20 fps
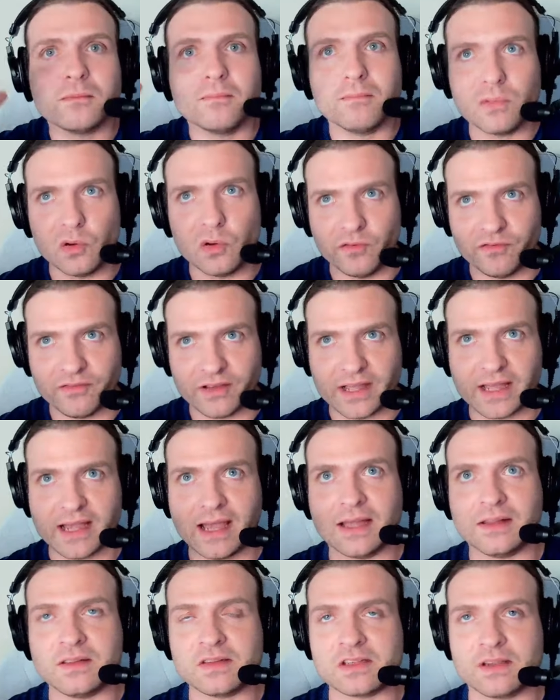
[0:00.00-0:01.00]
movie
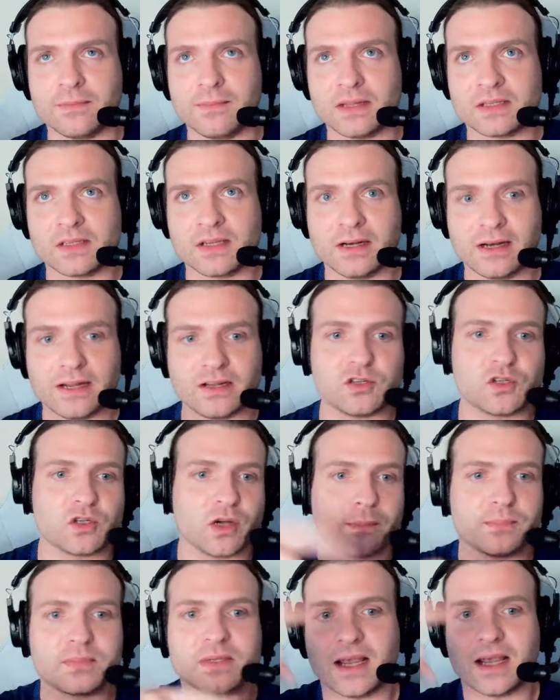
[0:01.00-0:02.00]
intermittently jumps